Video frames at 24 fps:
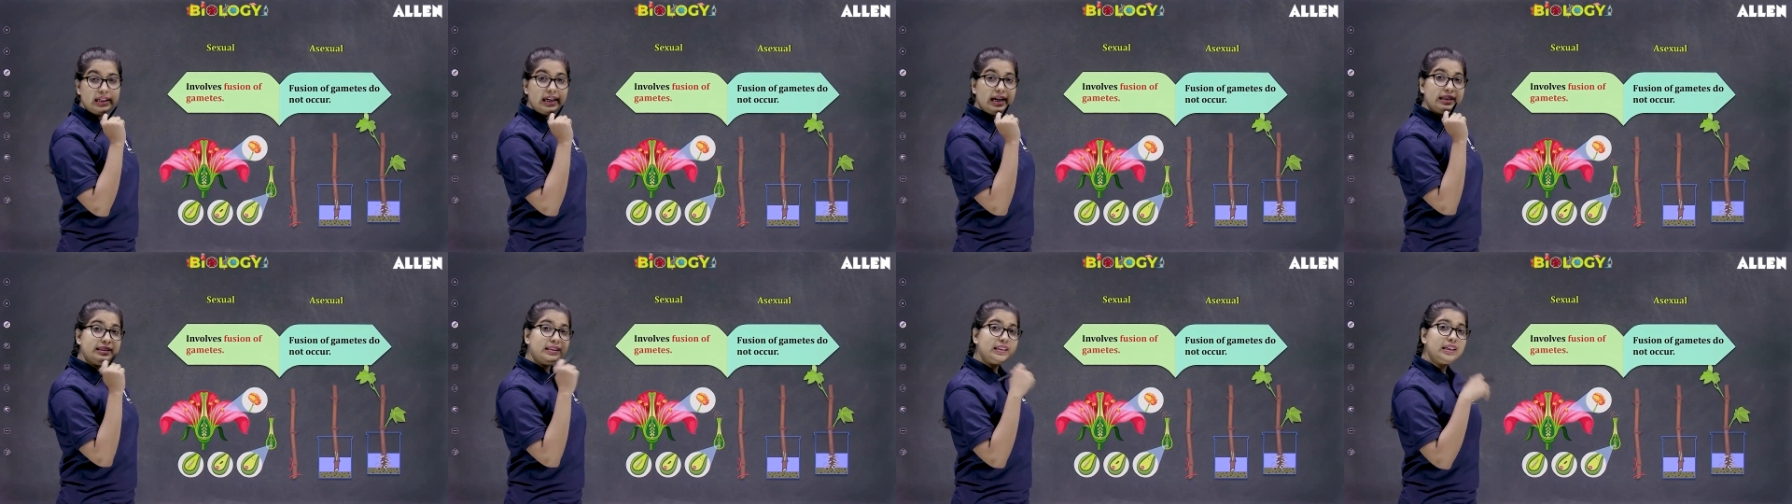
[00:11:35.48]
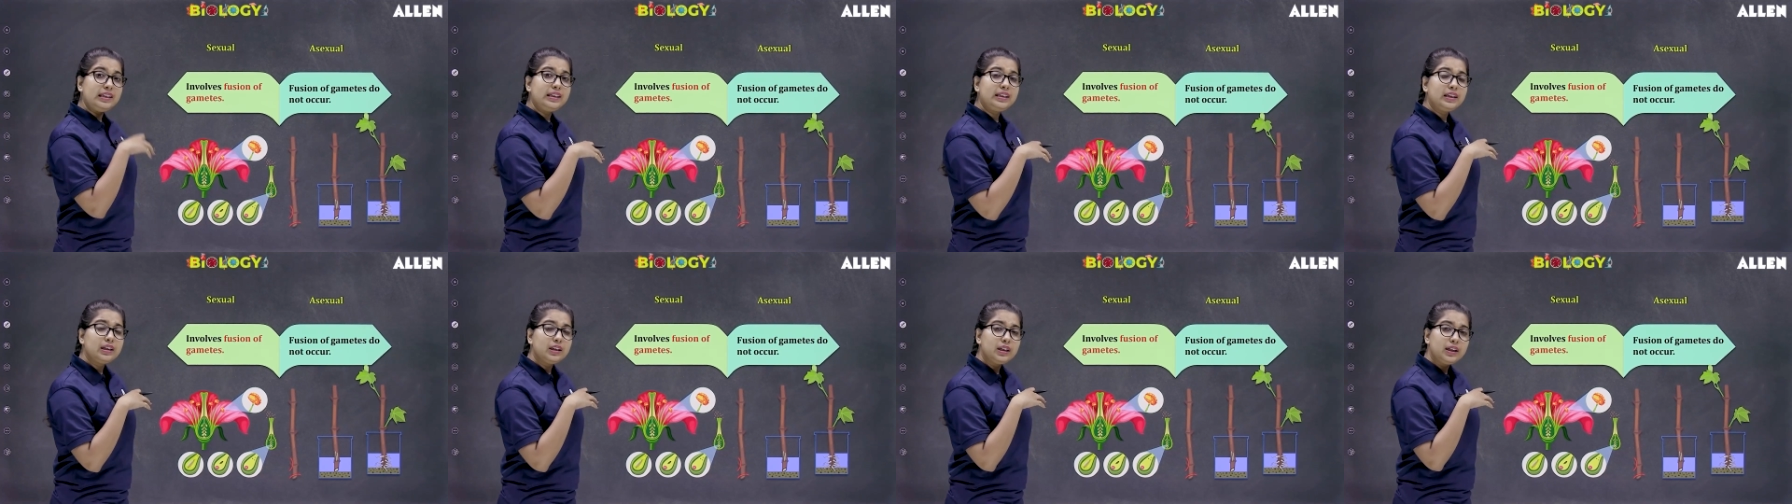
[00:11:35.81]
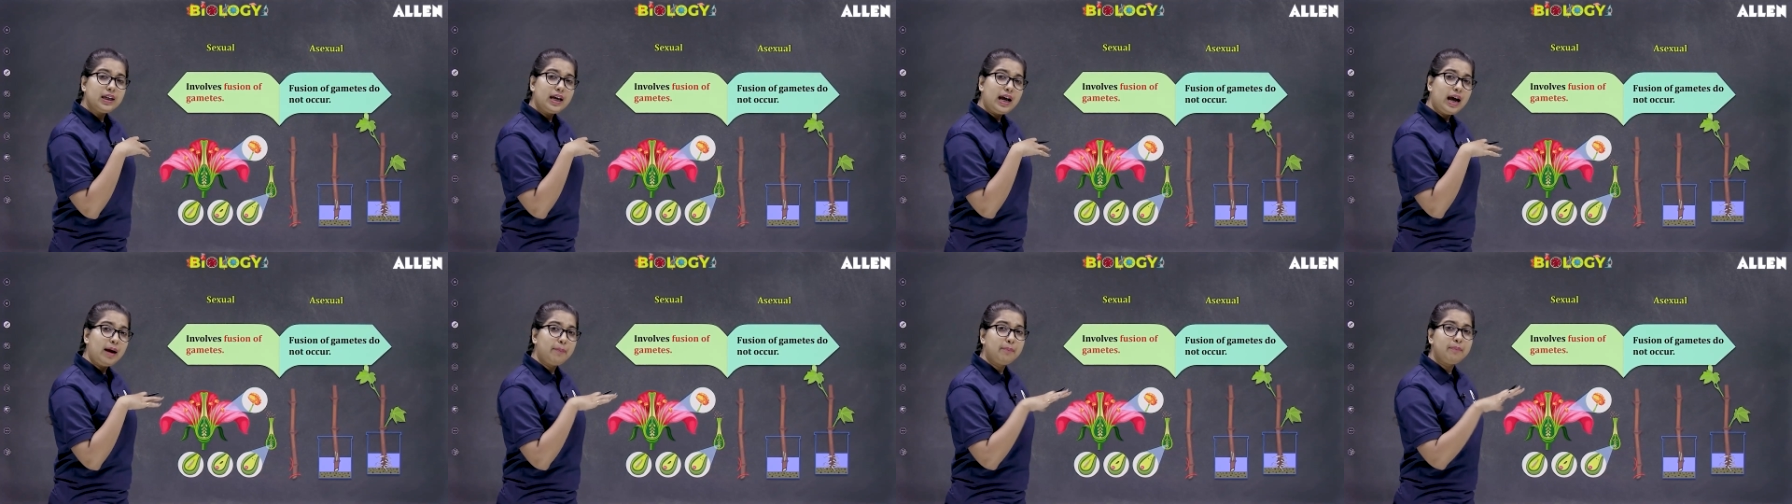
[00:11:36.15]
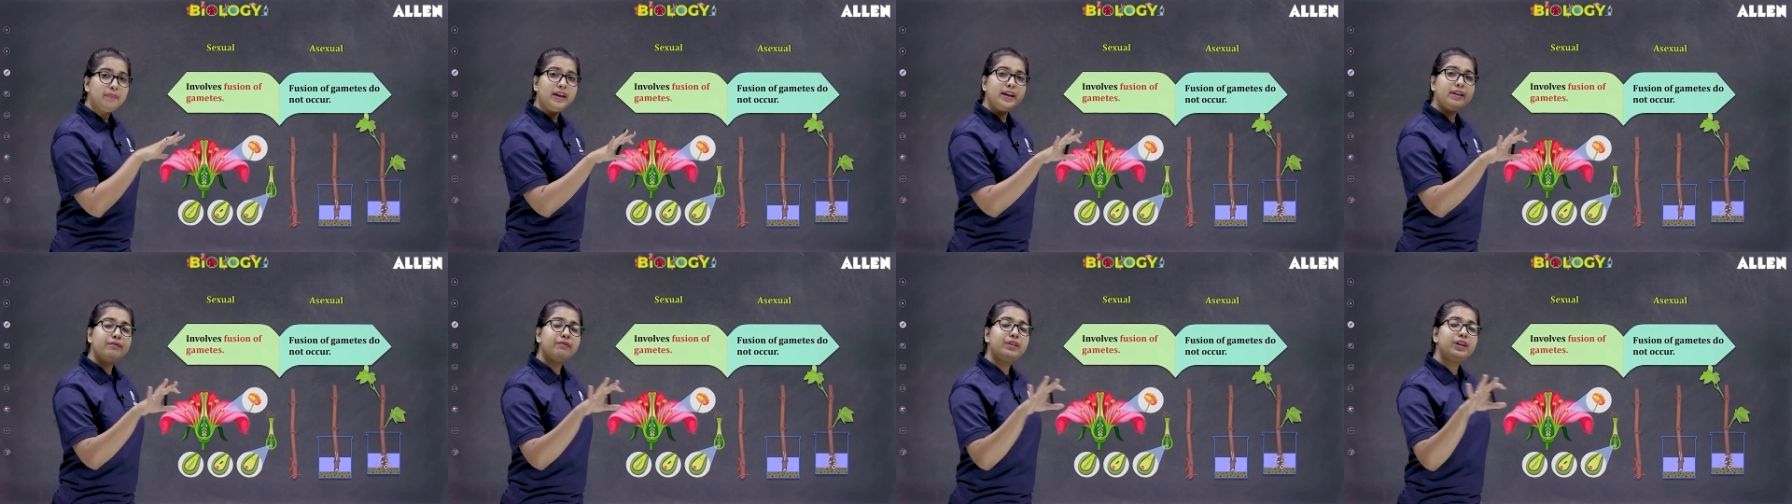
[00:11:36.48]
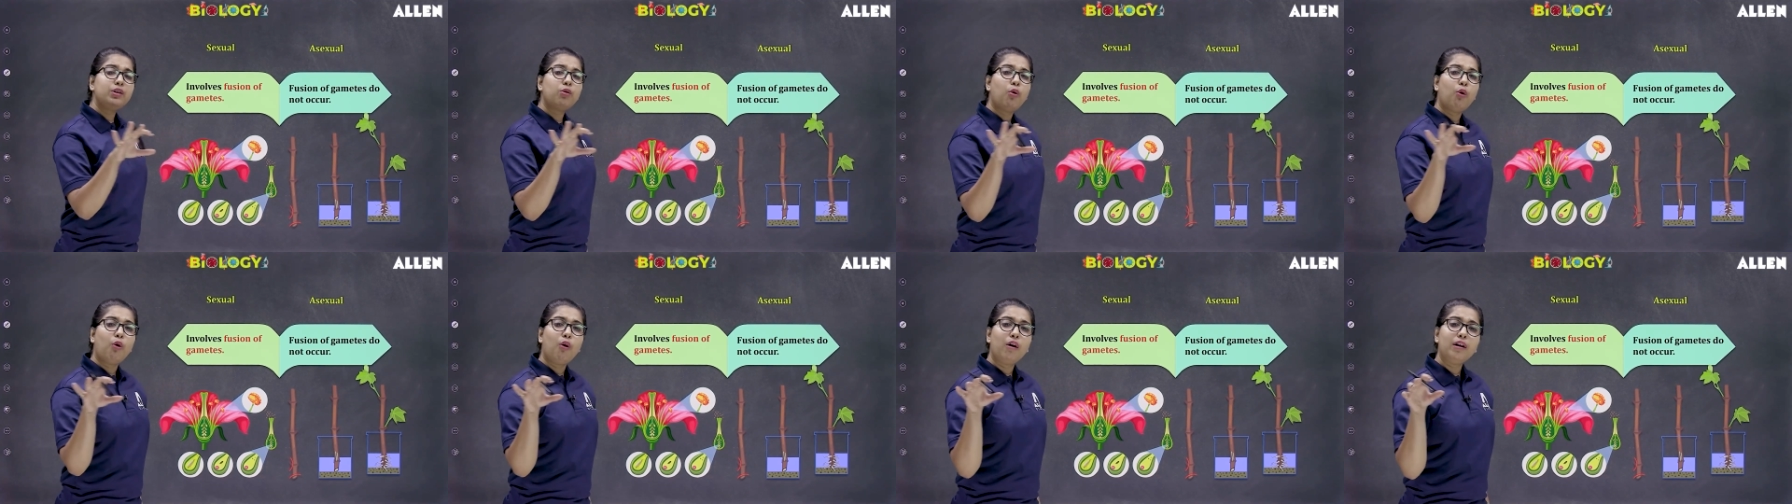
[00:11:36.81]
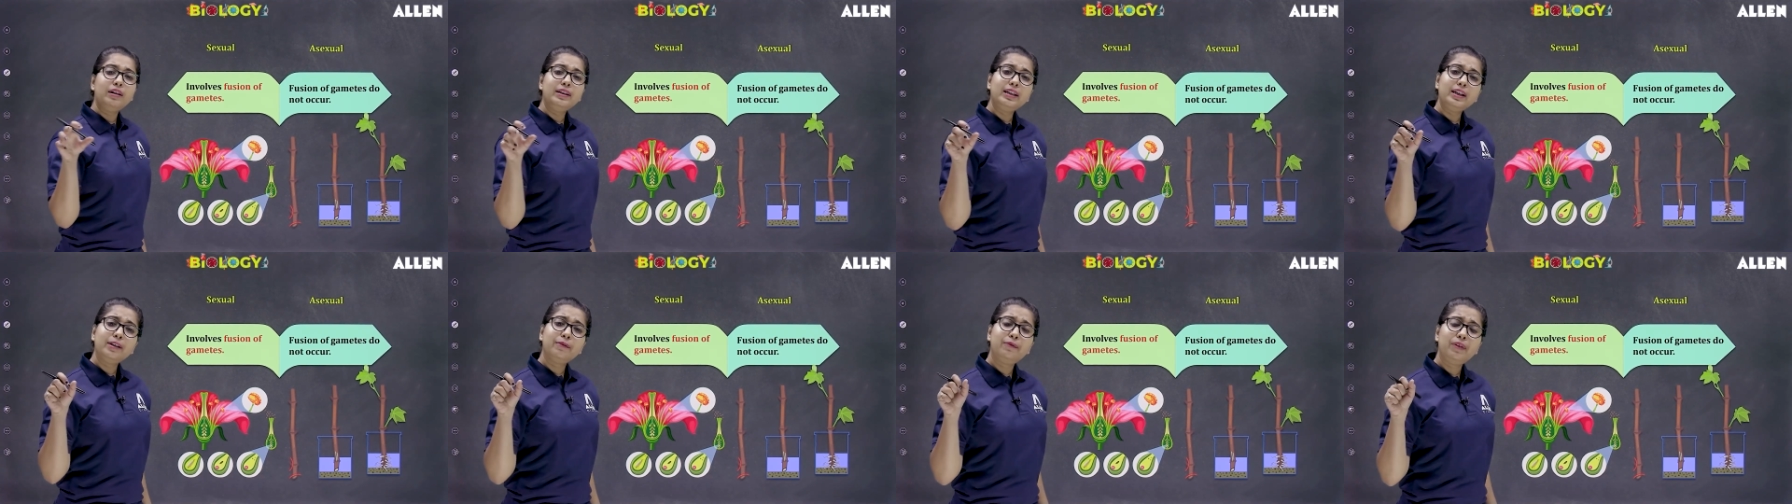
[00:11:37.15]
Is it happening with all
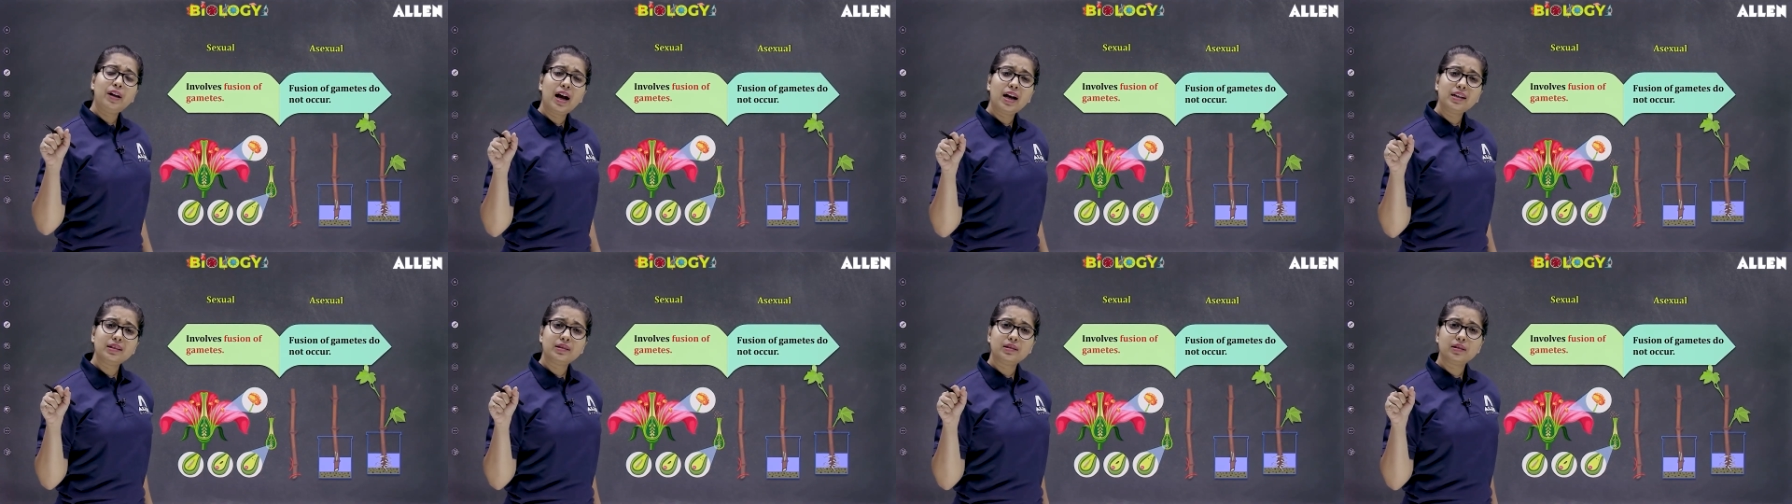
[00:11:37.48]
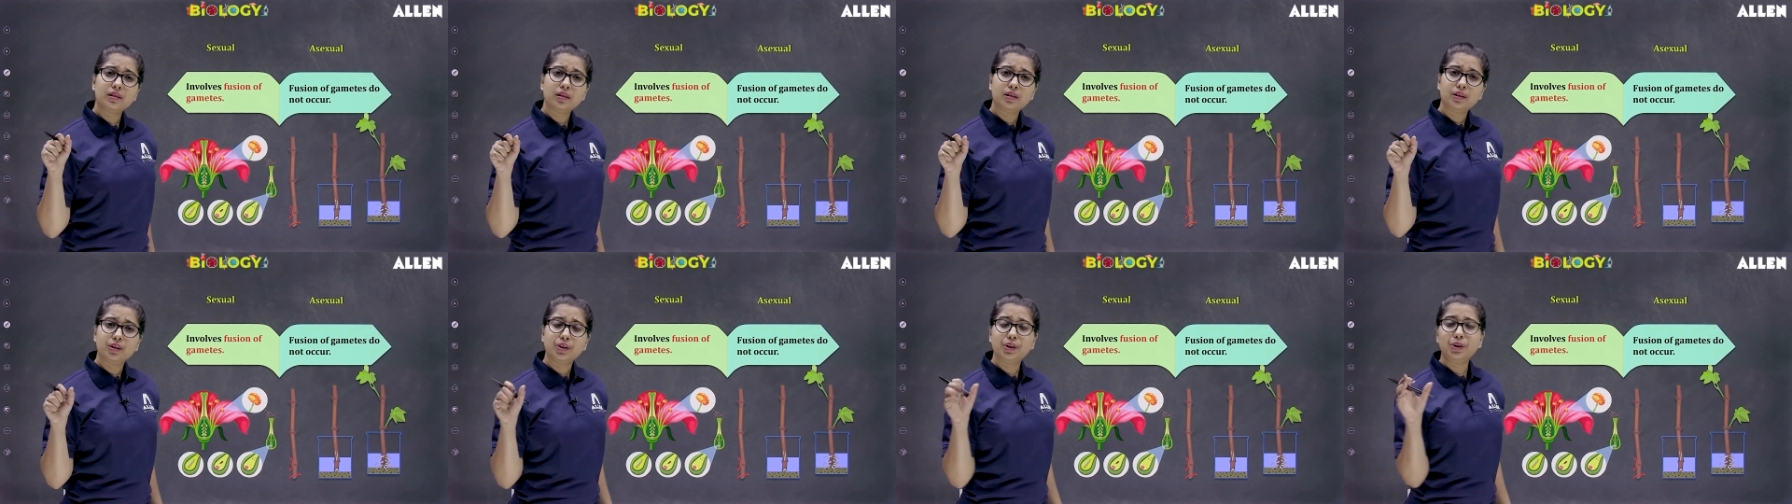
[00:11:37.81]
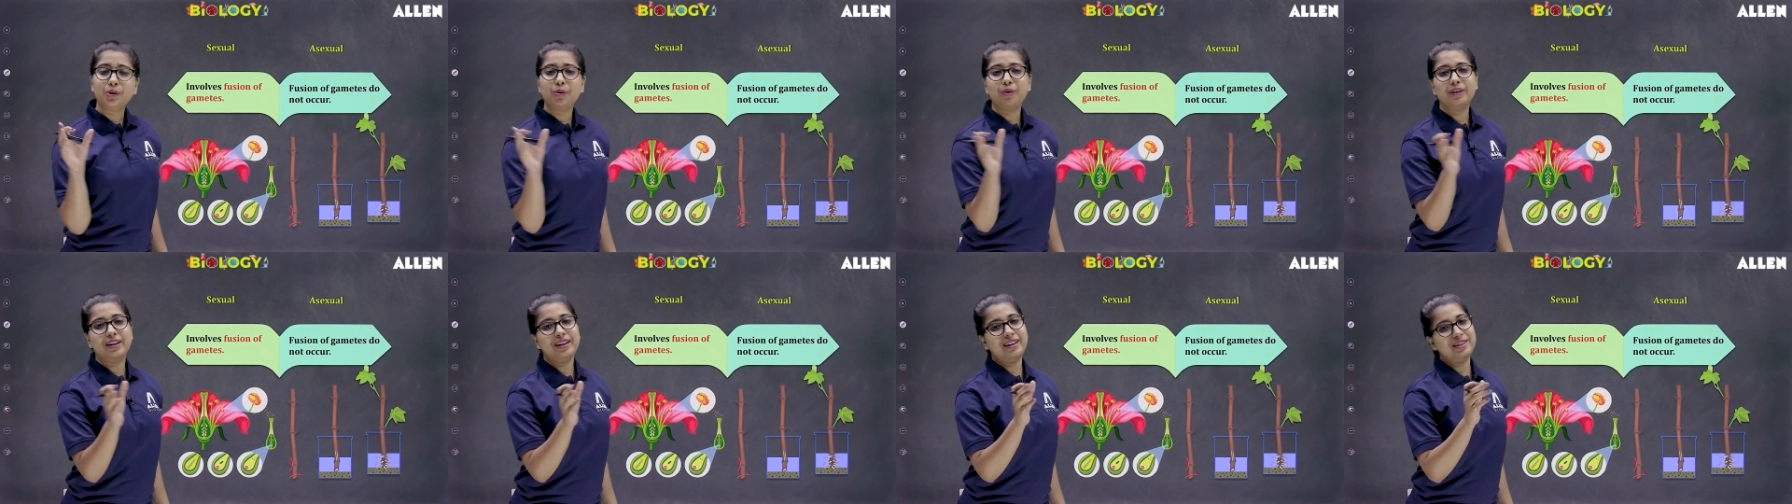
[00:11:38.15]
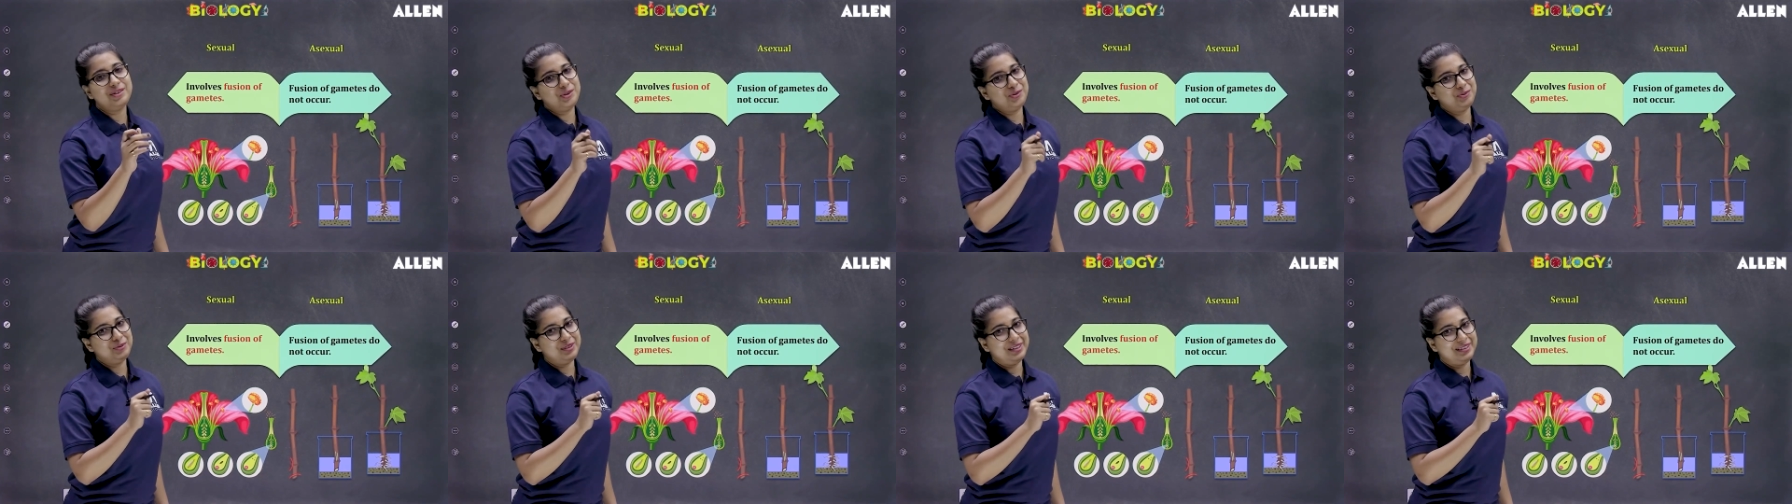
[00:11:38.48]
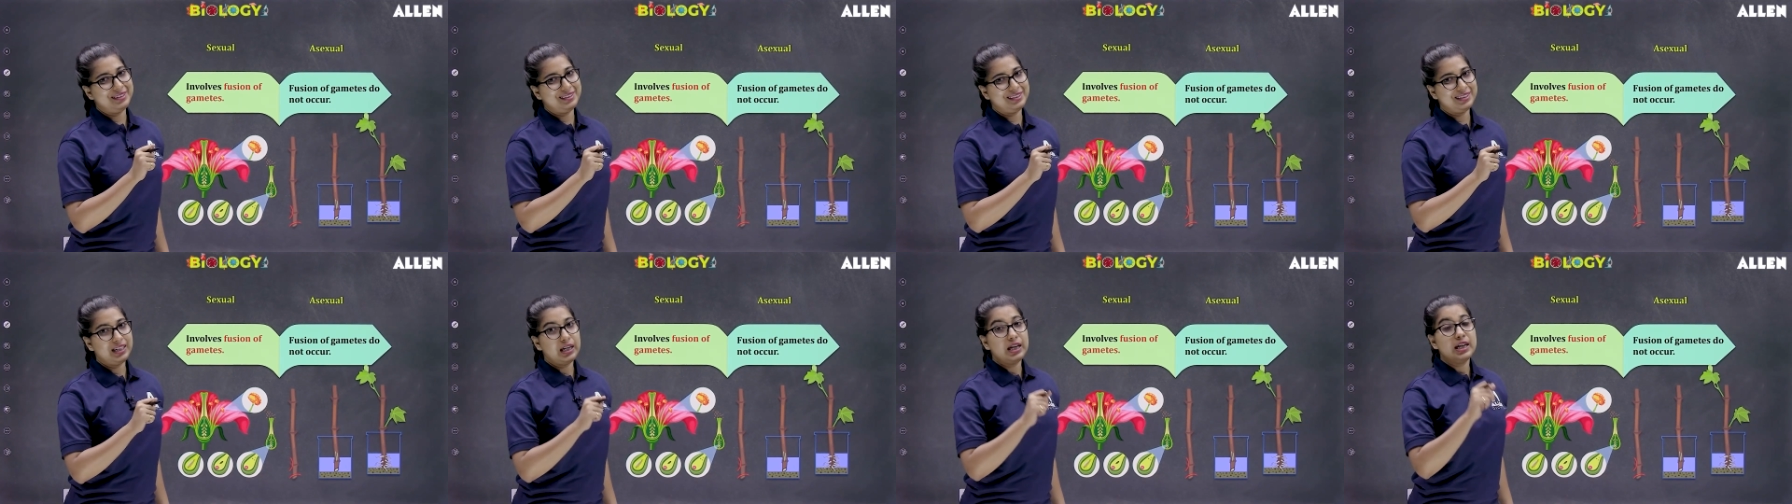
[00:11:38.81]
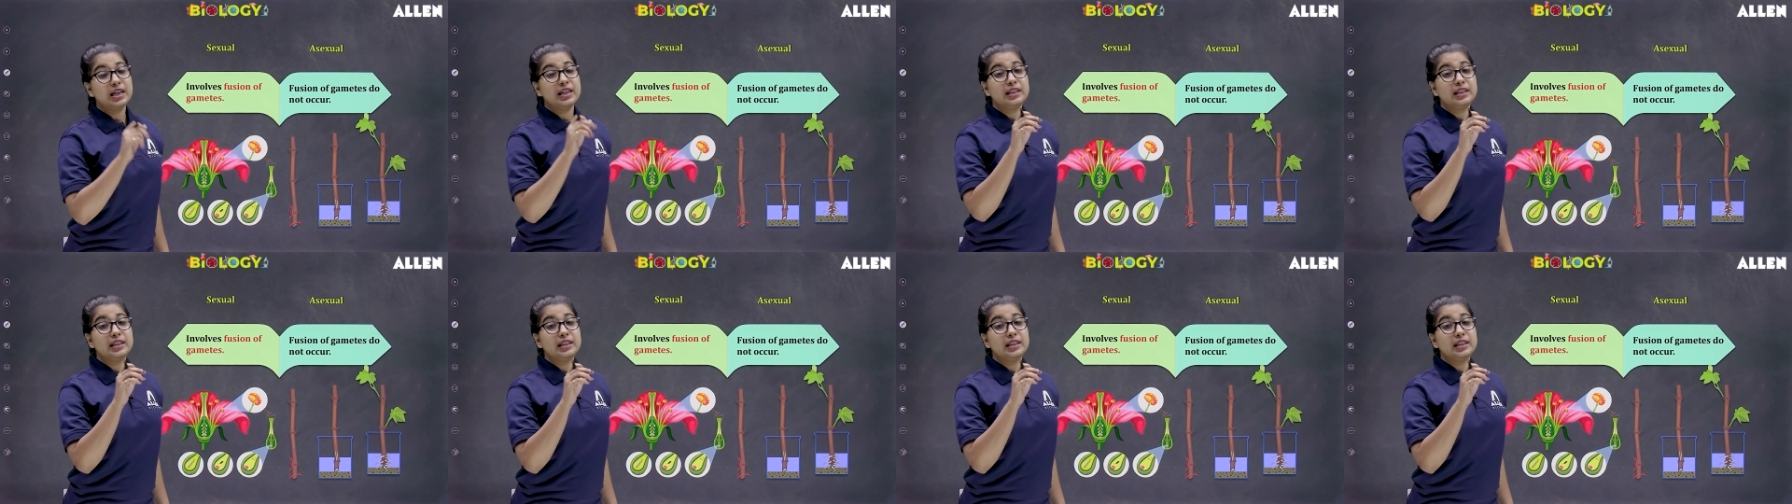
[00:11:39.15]
the flowers? No, dear students.